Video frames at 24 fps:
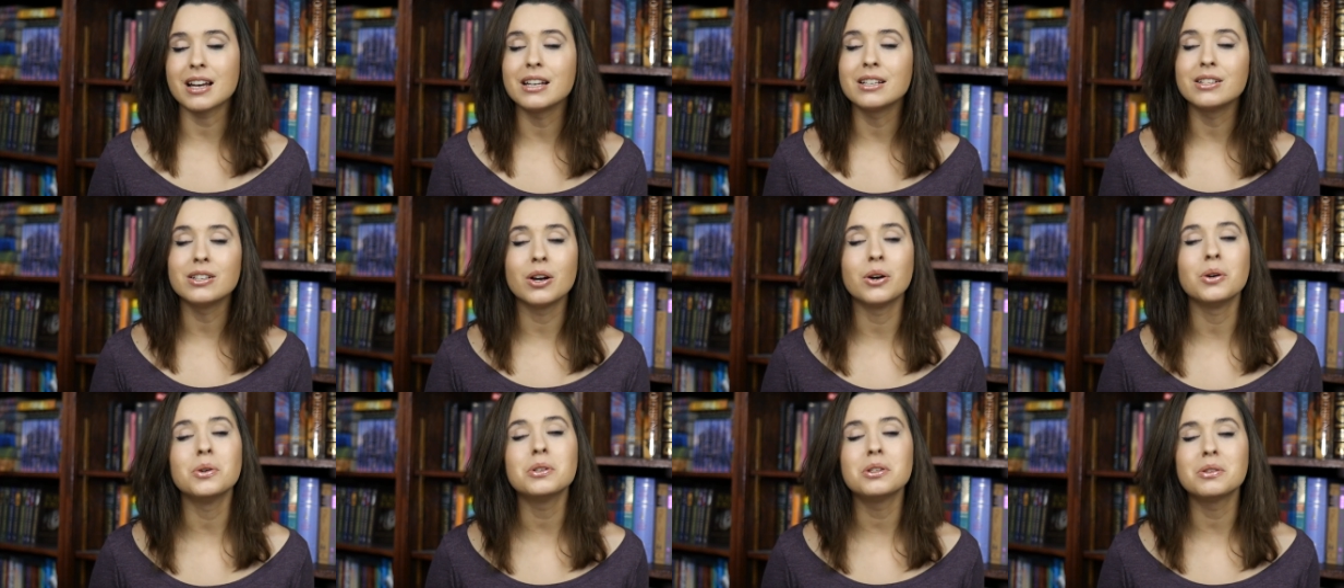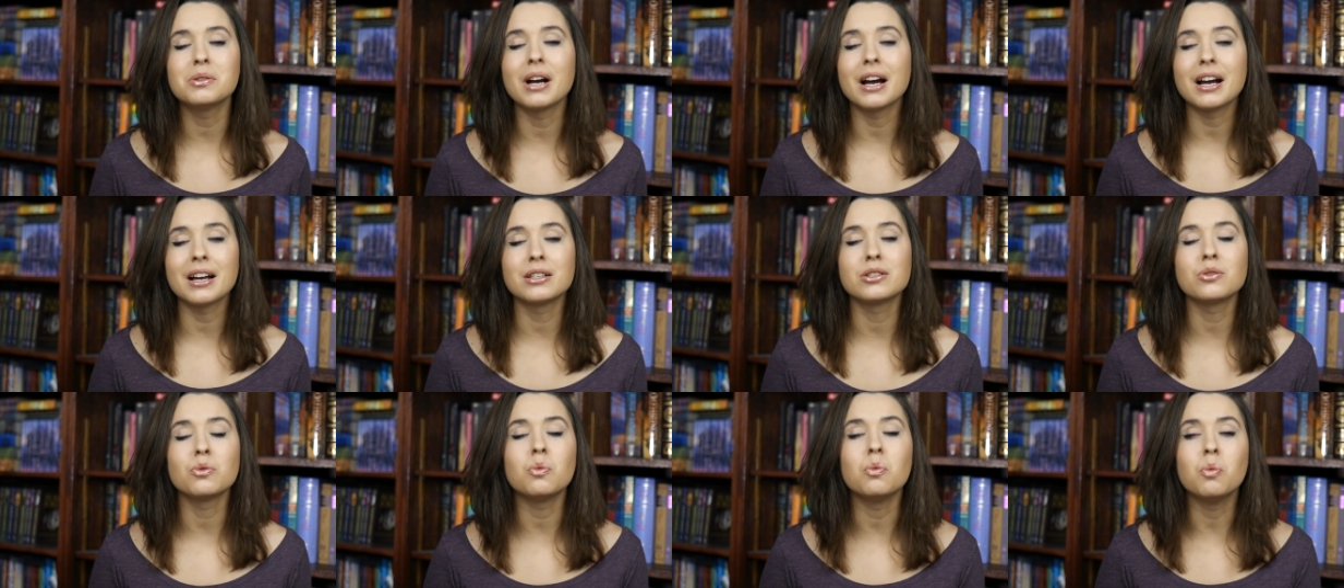I know you
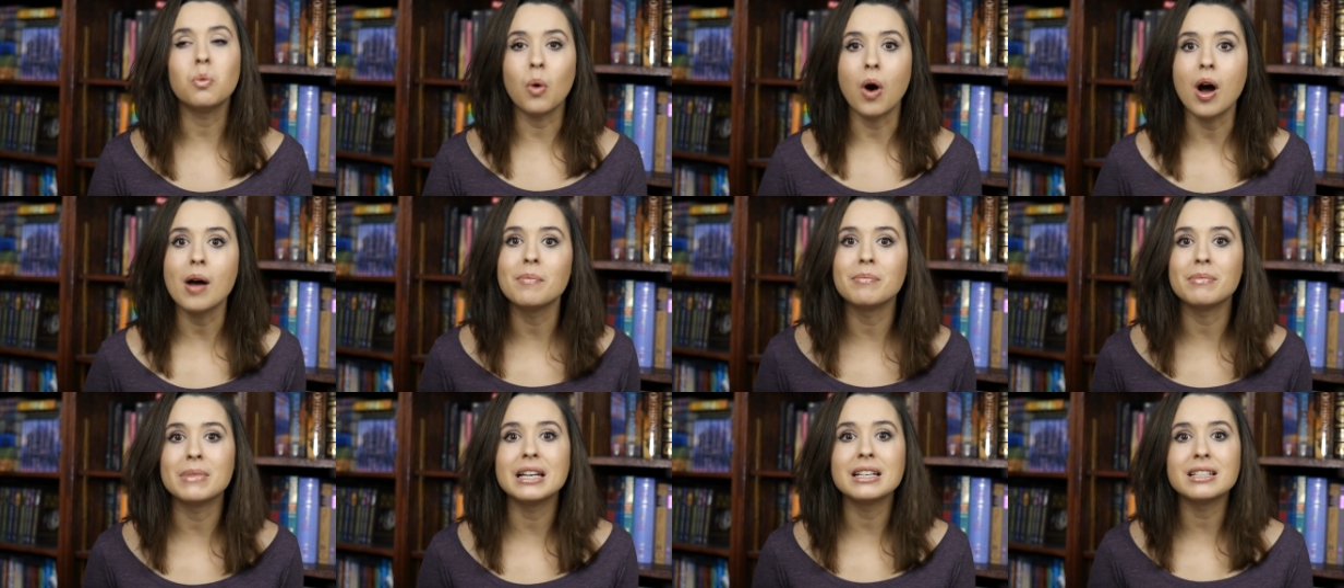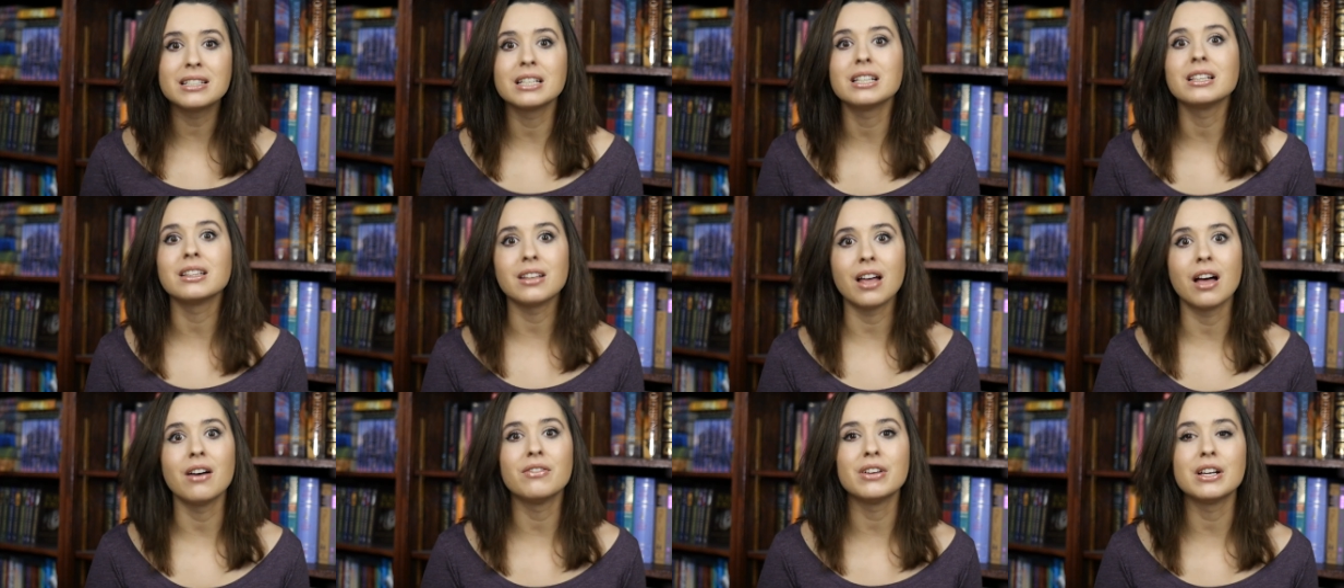guys want me to
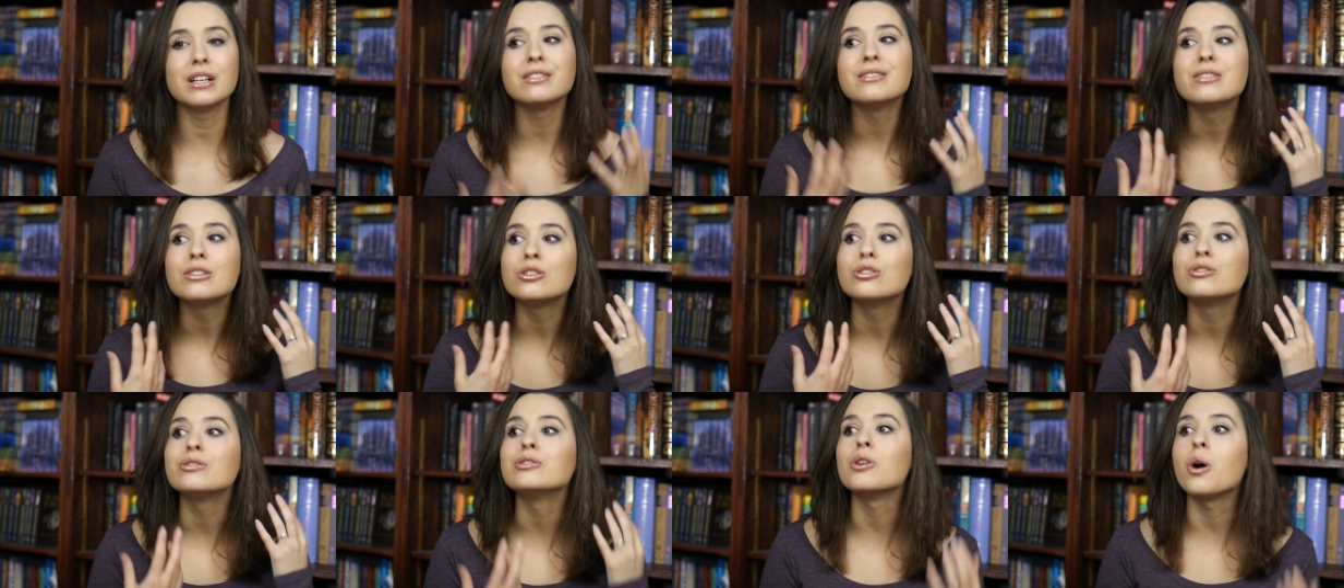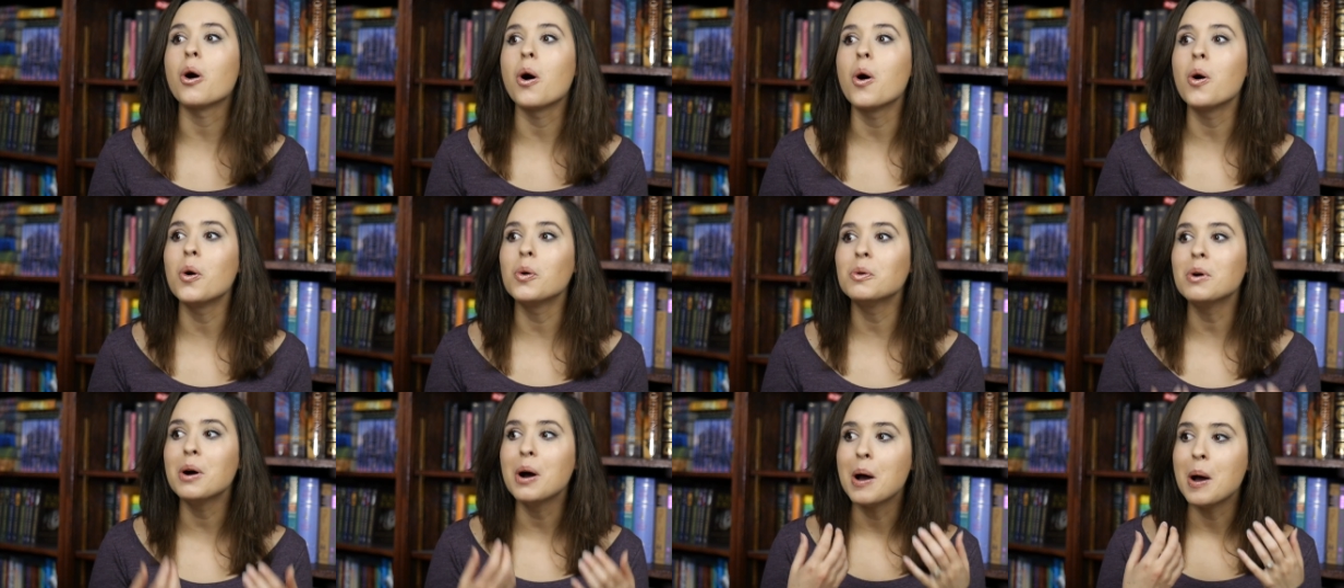love it
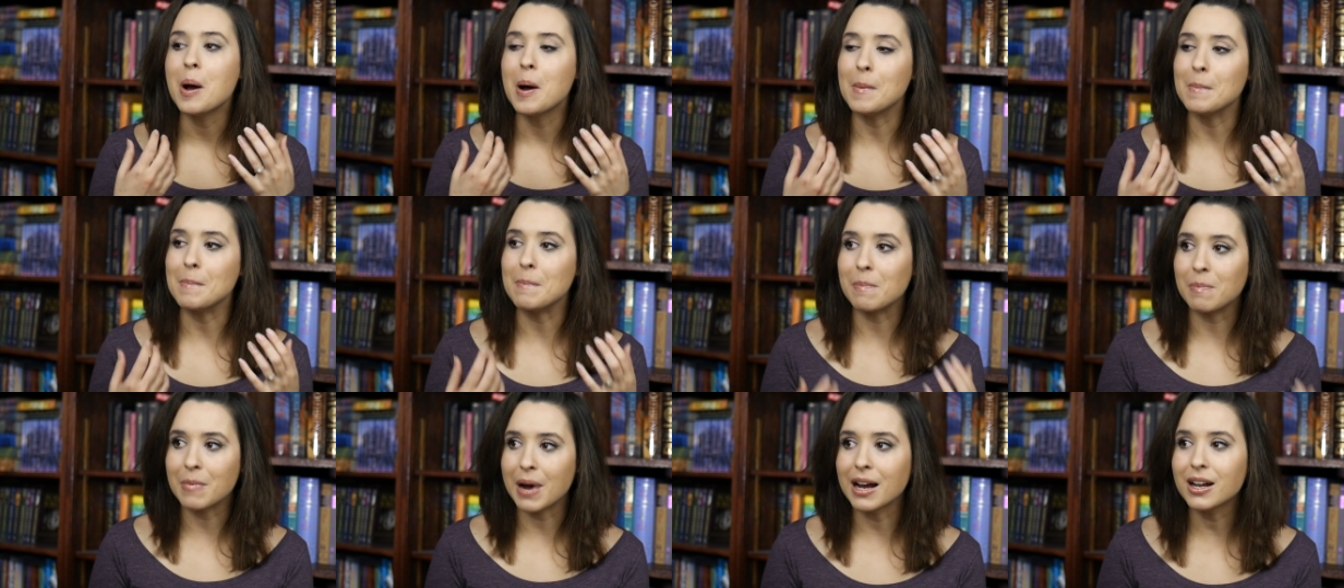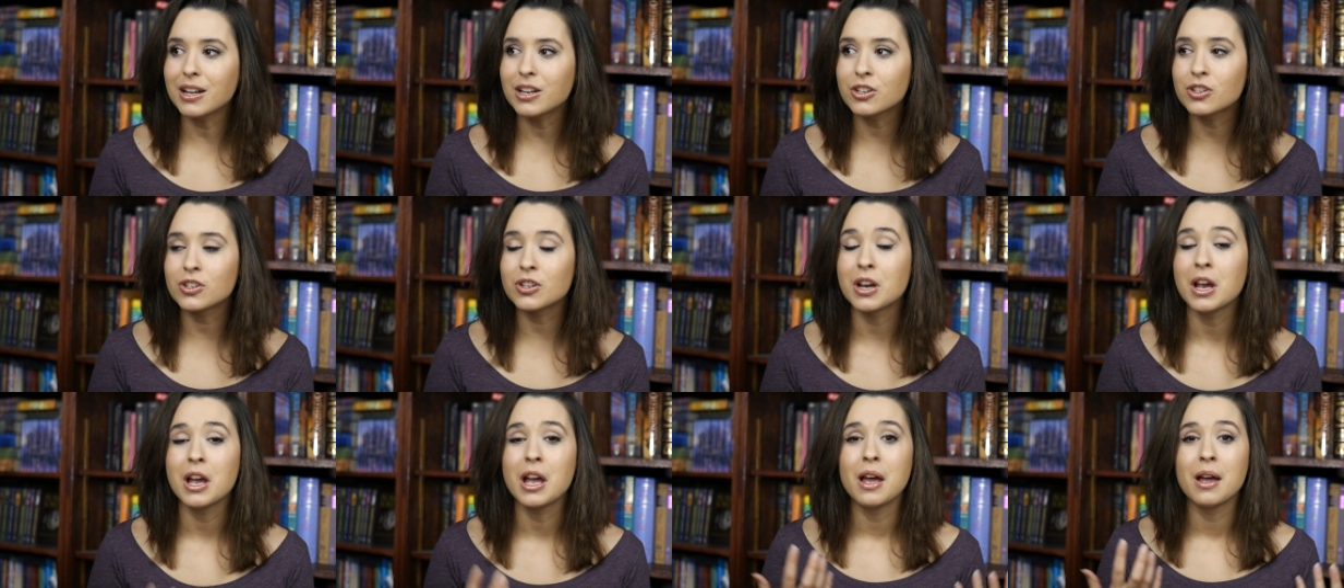so
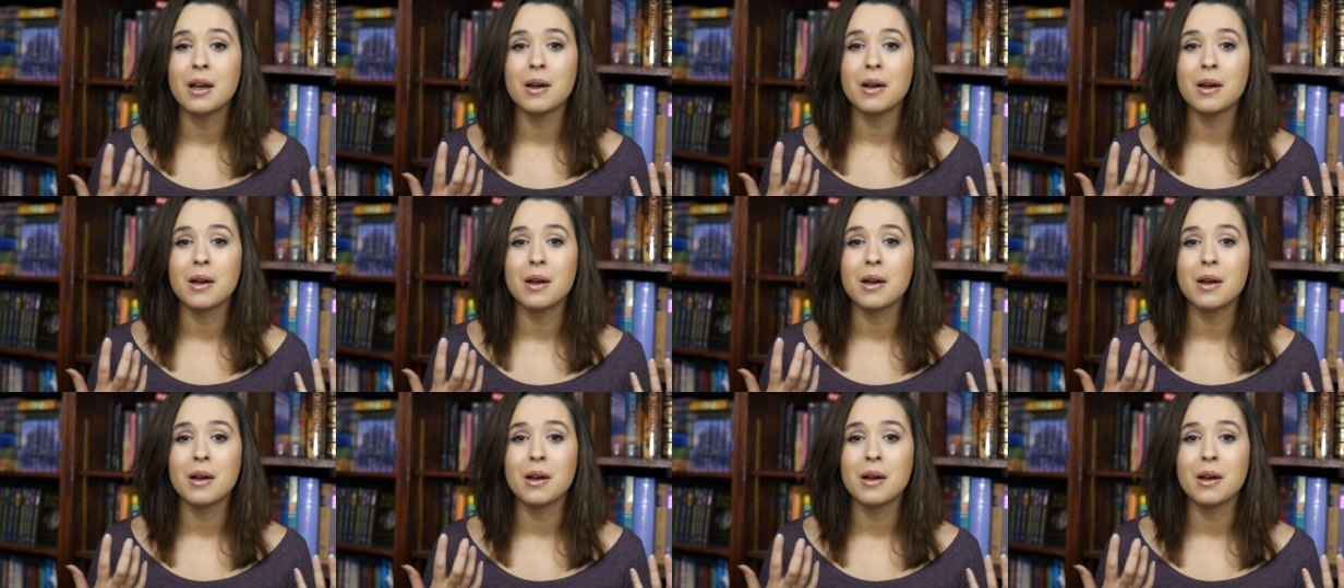much,